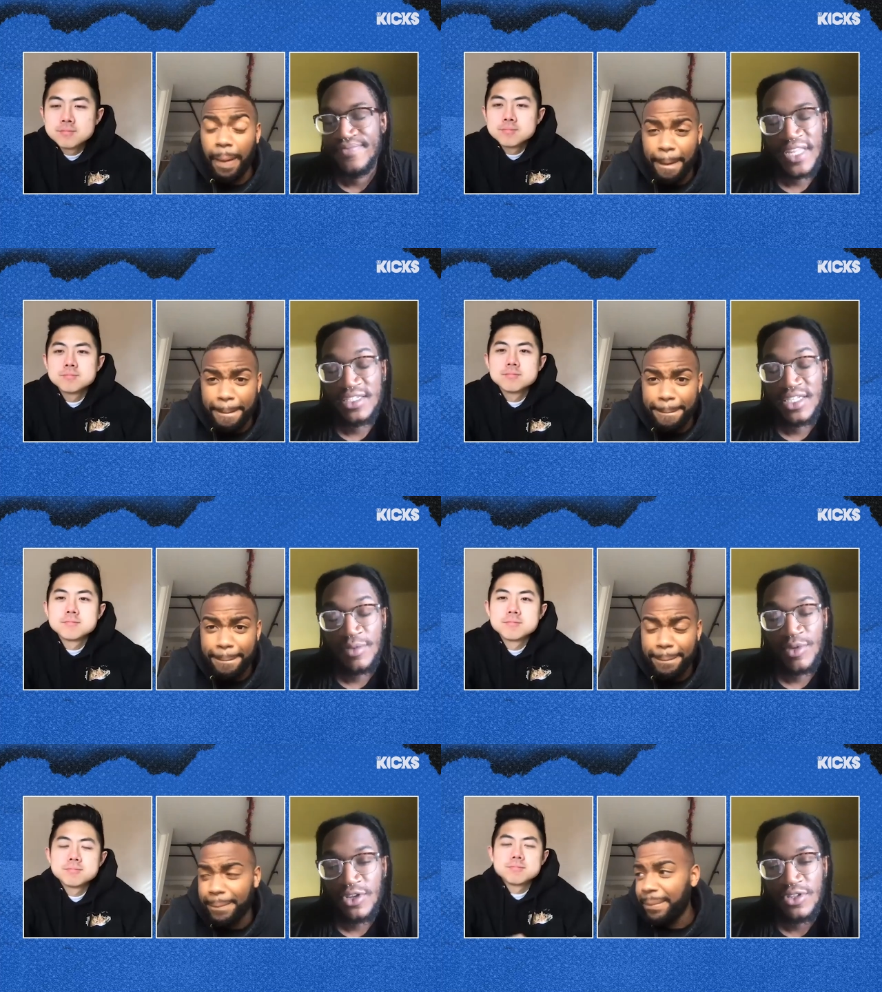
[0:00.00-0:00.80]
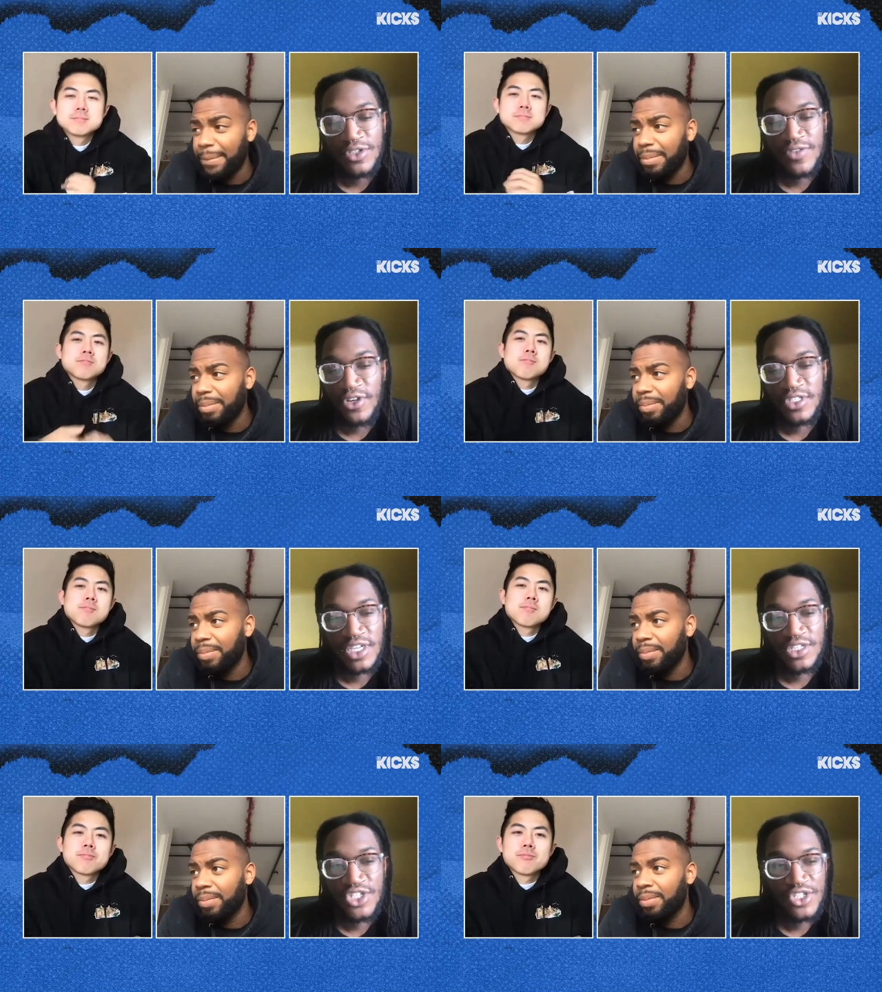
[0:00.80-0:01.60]
Speaker 1: examine those first
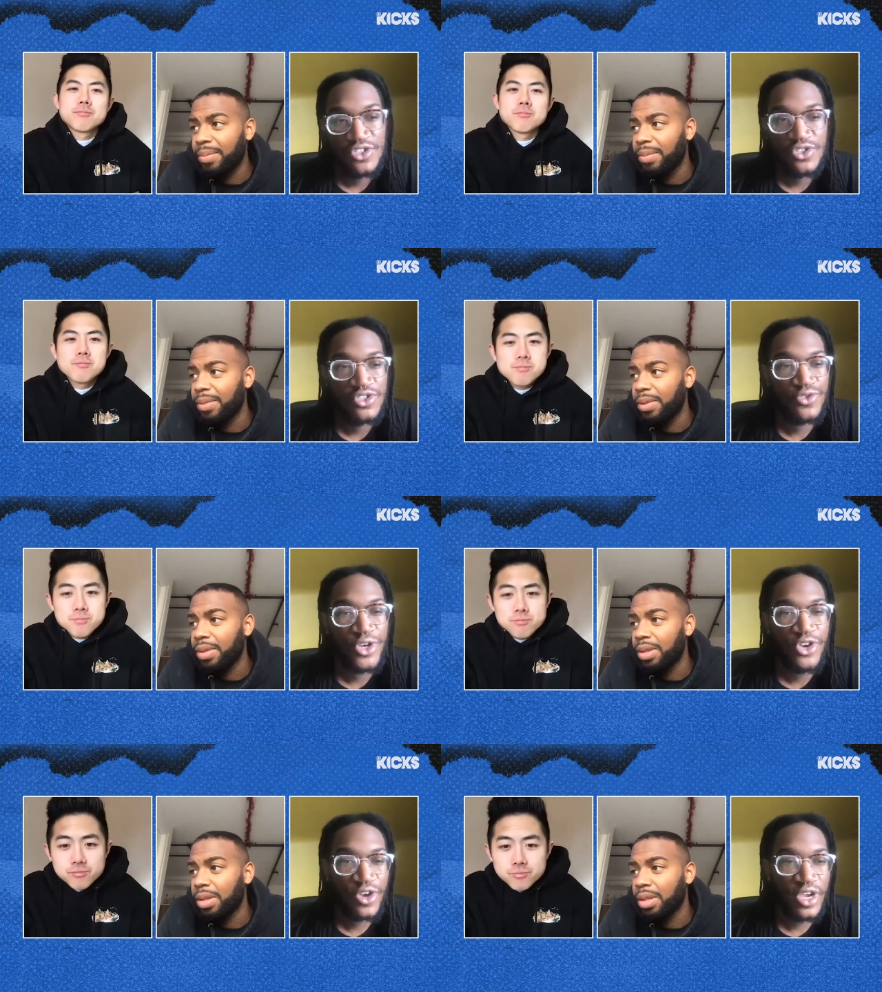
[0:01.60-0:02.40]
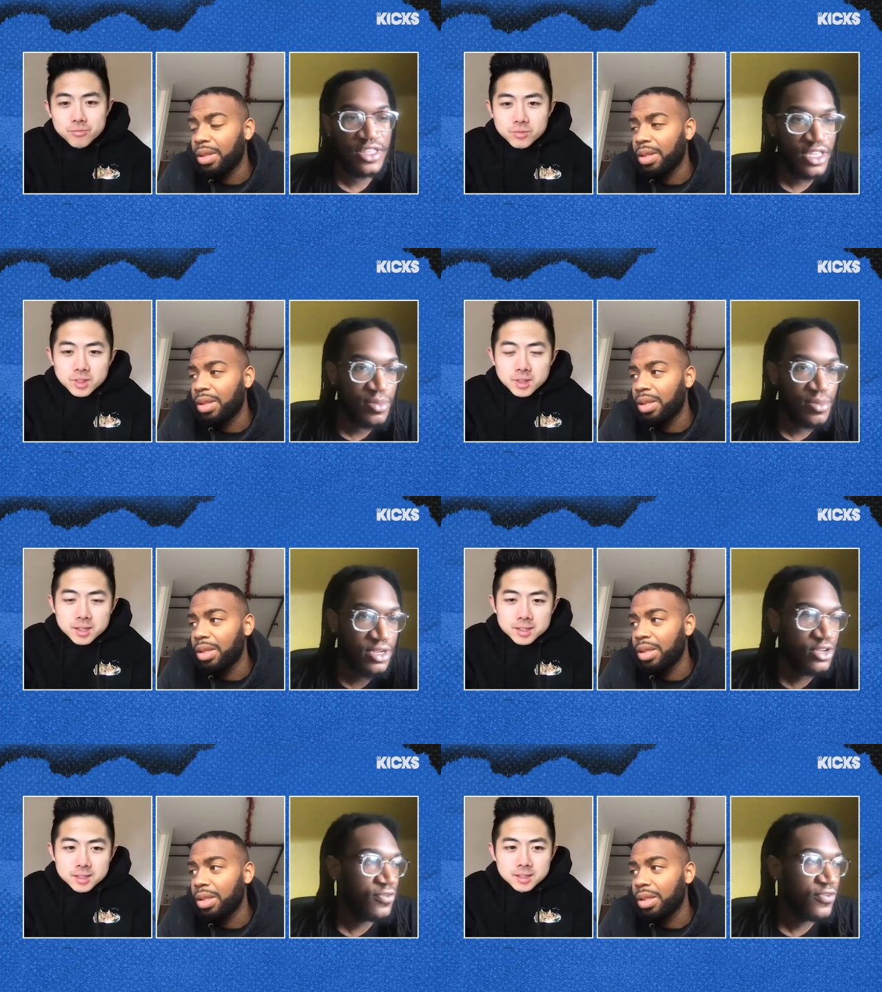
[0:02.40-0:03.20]
ten shoes, recreate them, and then
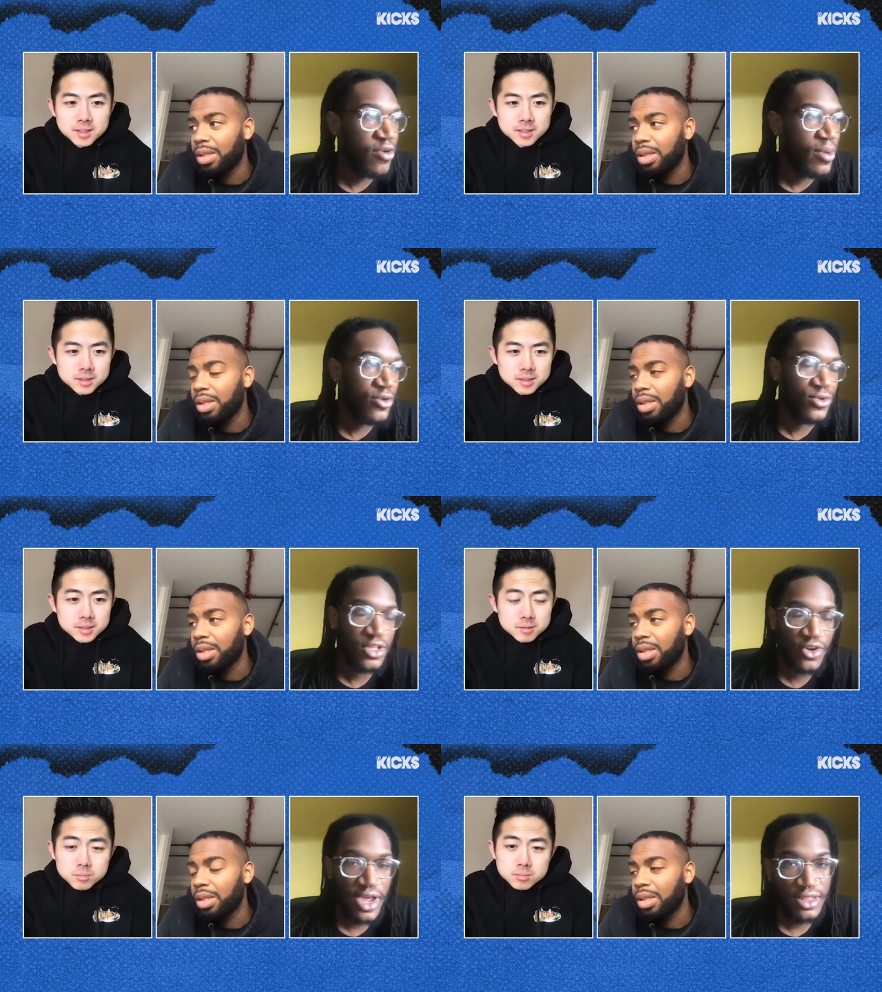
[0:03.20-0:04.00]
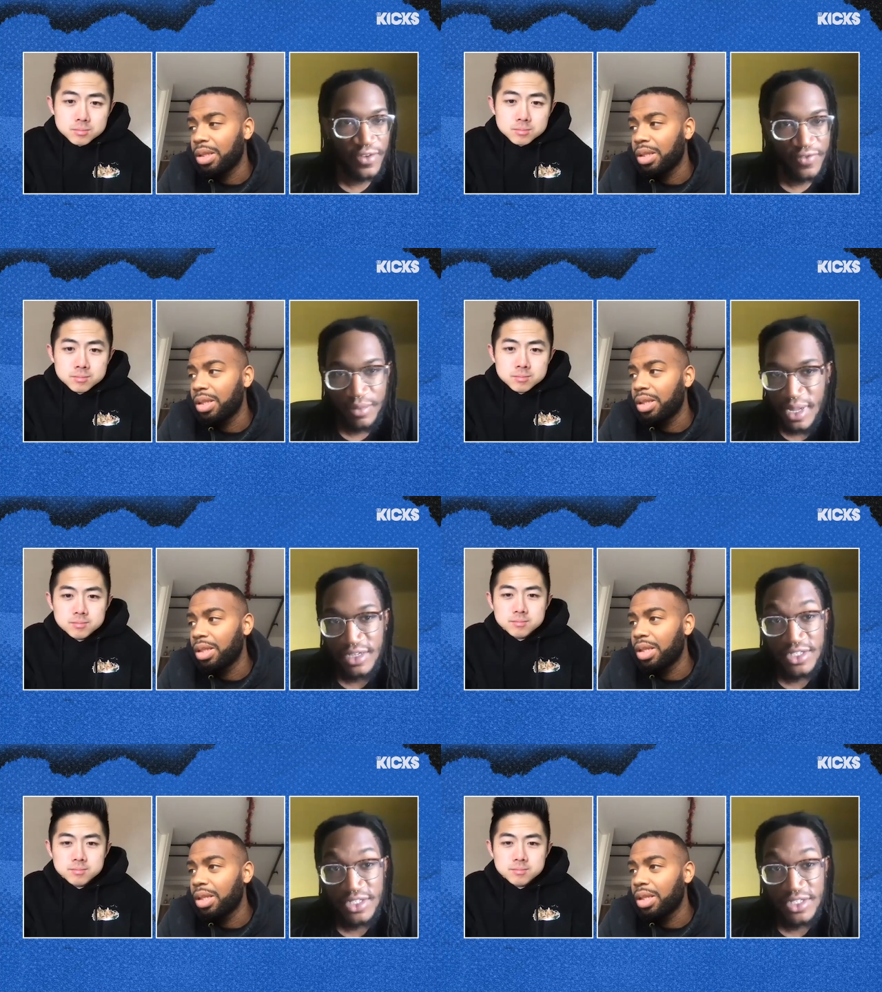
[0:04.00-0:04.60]
you know, for everybody to really go out and love him. Now he's